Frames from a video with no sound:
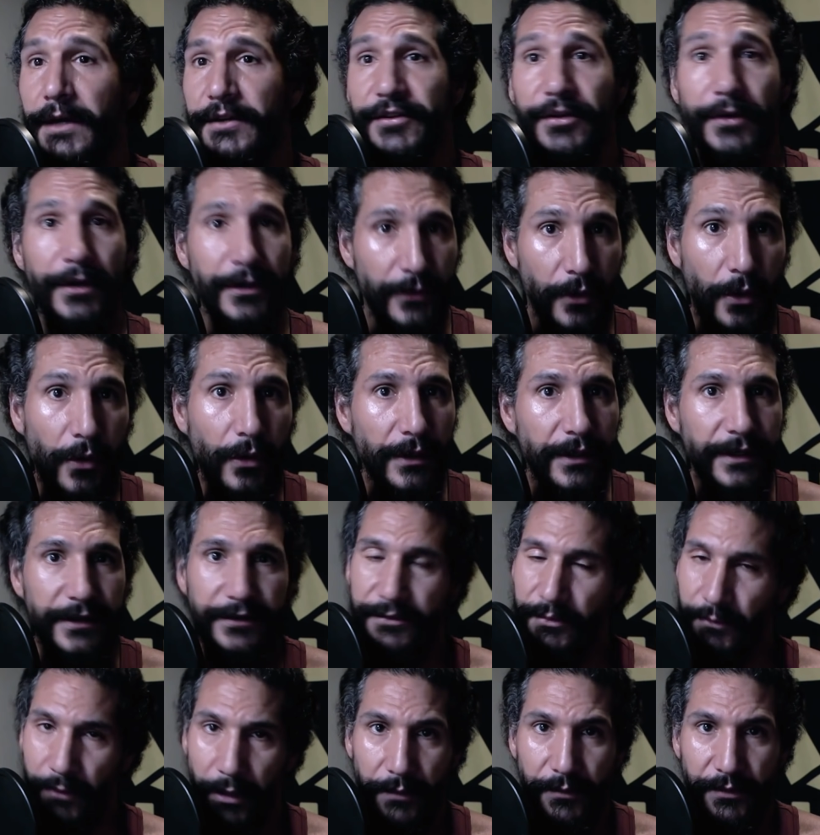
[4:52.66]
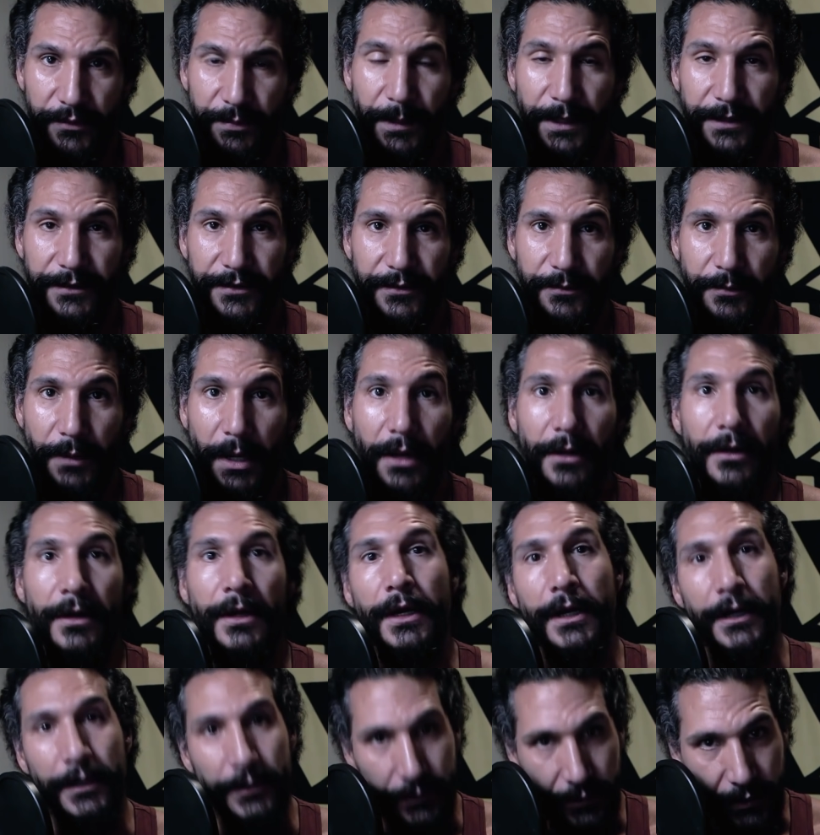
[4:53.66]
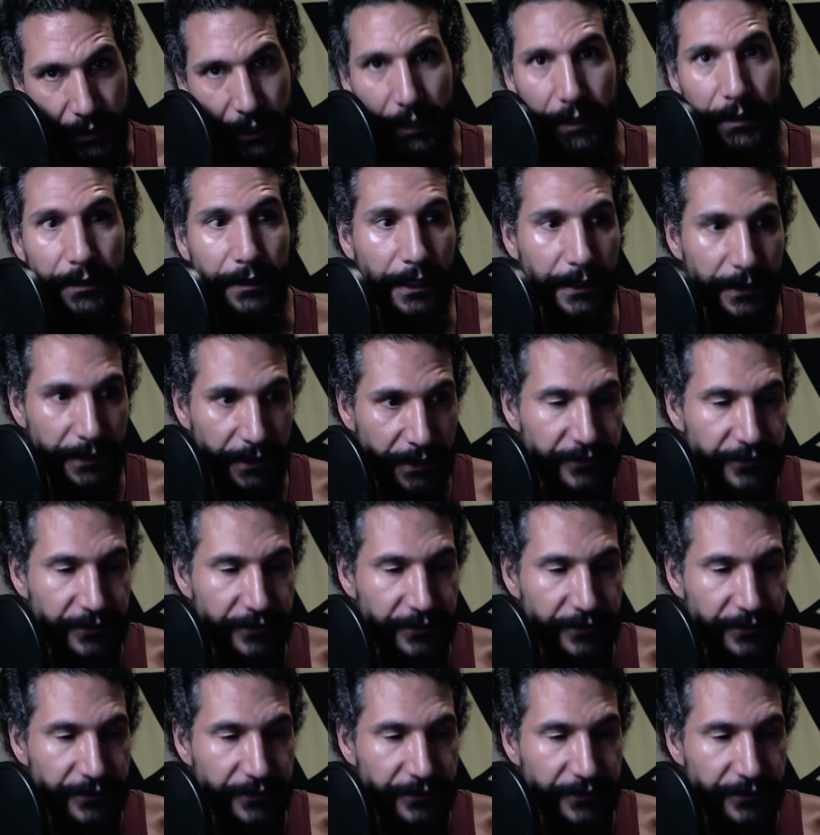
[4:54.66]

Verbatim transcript: to ignore it is the wrong response as well. You gotta like